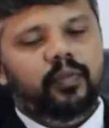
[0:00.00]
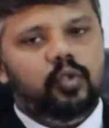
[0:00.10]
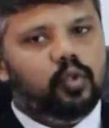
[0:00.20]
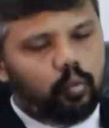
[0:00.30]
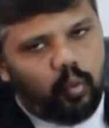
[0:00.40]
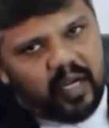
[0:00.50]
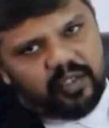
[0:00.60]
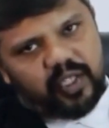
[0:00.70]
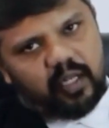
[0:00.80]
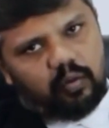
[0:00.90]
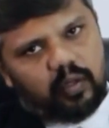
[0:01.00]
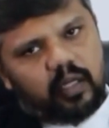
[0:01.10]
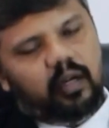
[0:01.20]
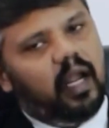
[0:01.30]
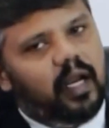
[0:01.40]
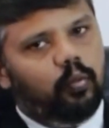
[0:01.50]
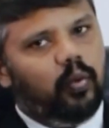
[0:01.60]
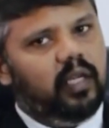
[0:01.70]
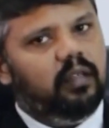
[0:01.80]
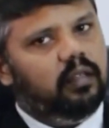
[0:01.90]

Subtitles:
So one shareholder and one